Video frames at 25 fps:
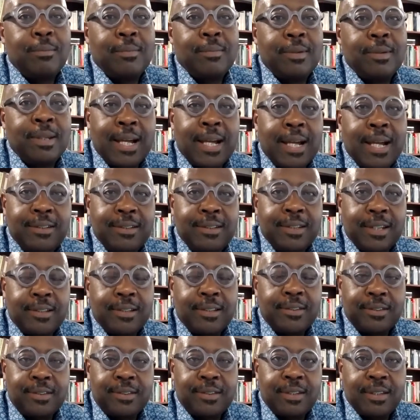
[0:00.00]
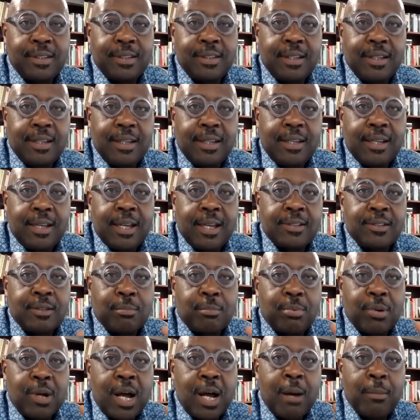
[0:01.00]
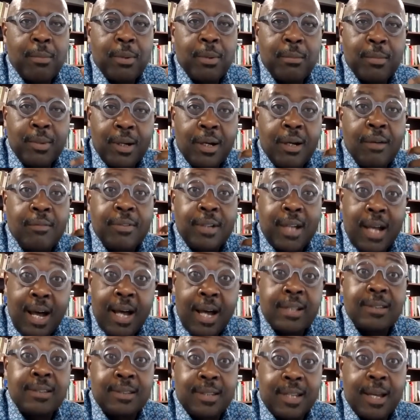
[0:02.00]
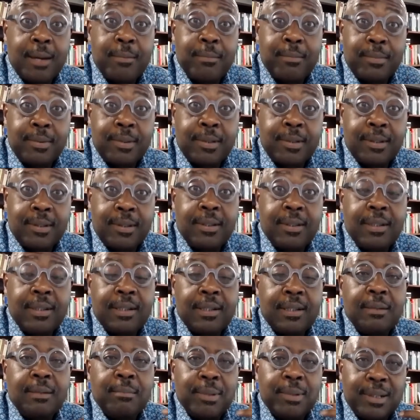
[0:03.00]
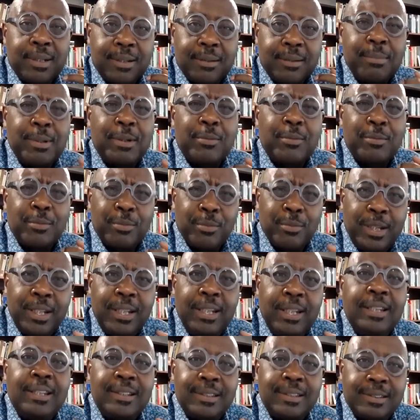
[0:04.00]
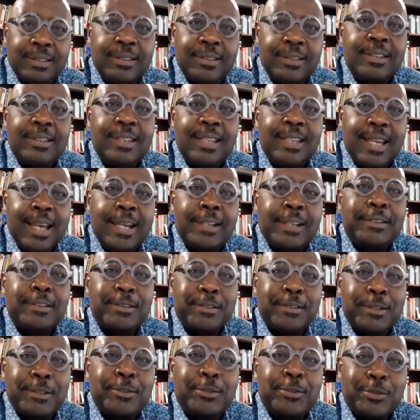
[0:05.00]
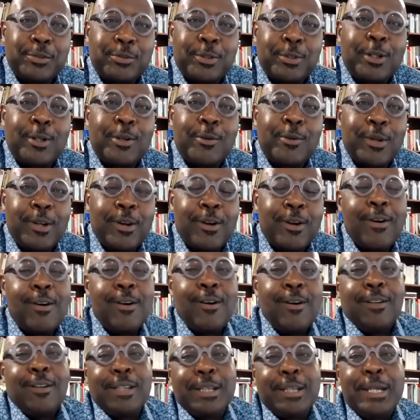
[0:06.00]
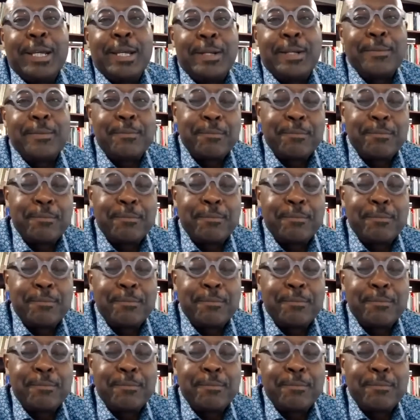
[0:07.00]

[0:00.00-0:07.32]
not just as a problem of concept, but really this is the existential struggle we are all in.